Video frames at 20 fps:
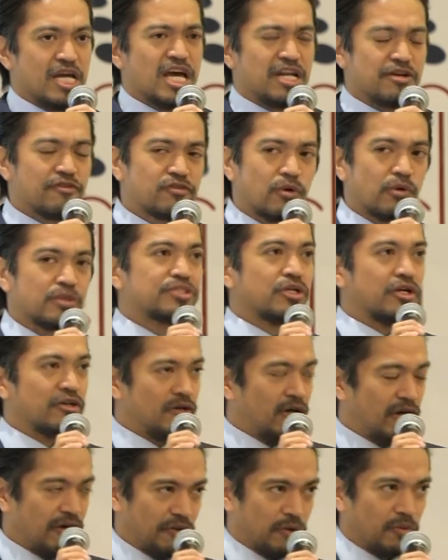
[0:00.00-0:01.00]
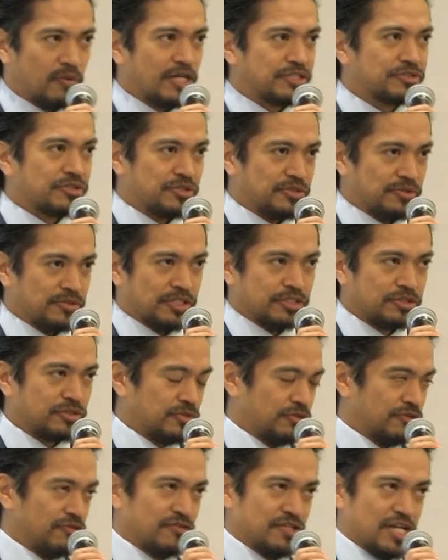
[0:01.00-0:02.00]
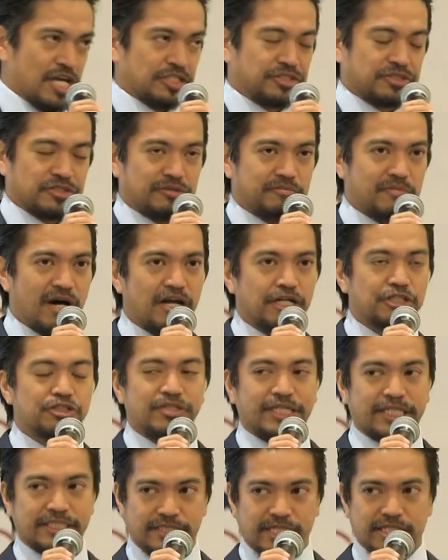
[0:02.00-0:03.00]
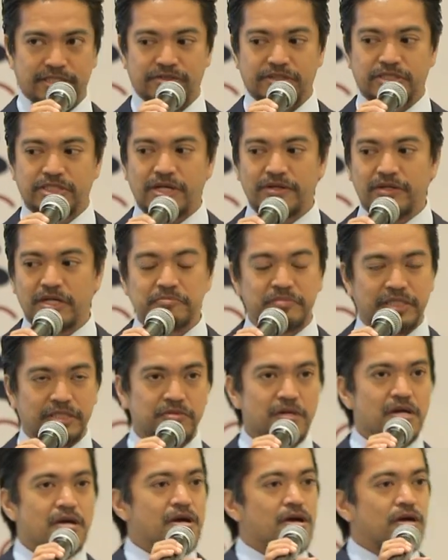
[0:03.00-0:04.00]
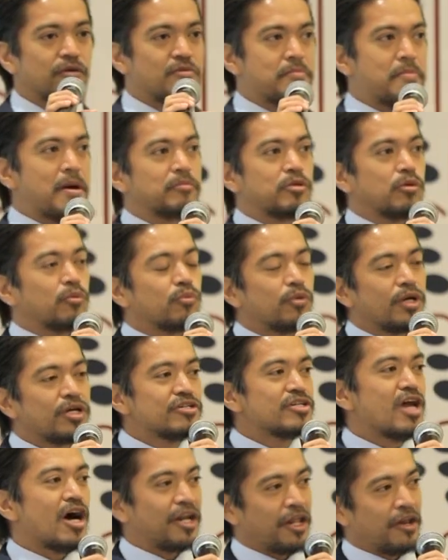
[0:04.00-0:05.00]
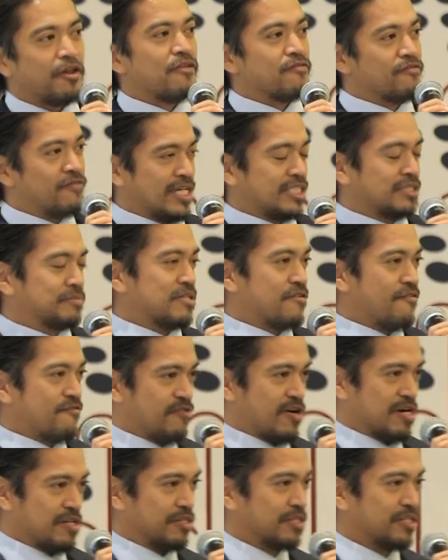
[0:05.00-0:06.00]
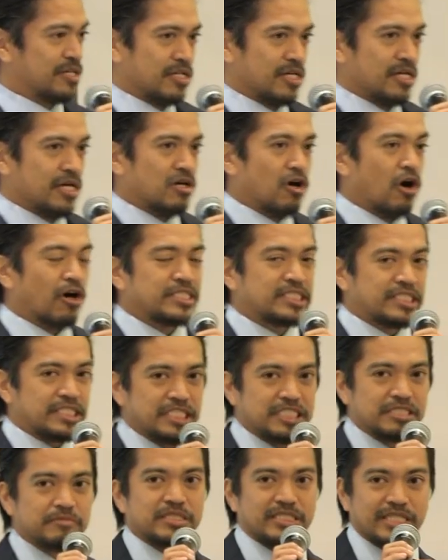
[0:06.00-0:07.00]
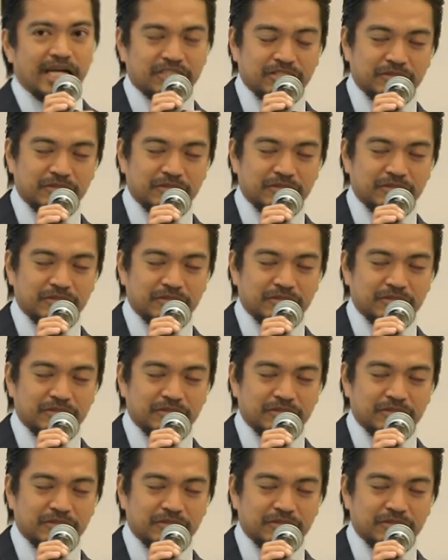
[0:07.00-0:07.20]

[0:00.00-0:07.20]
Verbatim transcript: And of course, there are other ways to do this through financial monitoring, et cetera, et cetera. But remember, we're not an investment fund. Our team is not